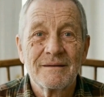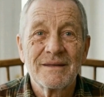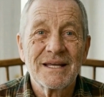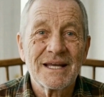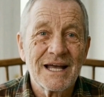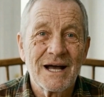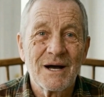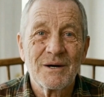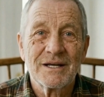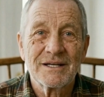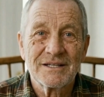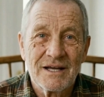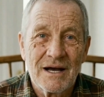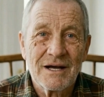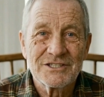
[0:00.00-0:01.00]
The air
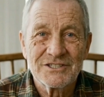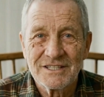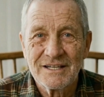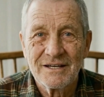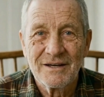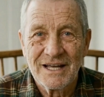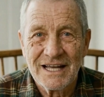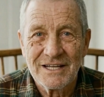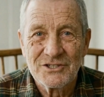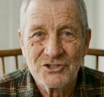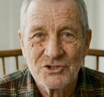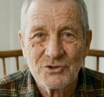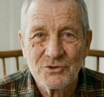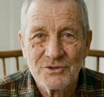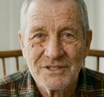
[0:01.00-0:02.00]
at dusk in late
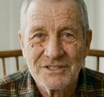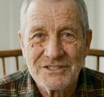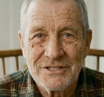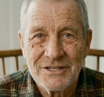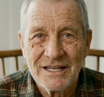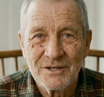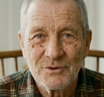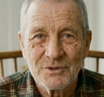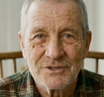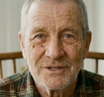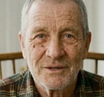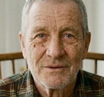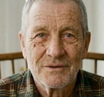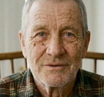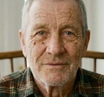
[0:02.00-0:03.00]
June is thick with
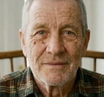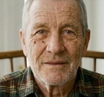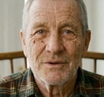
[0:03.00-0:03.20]
them.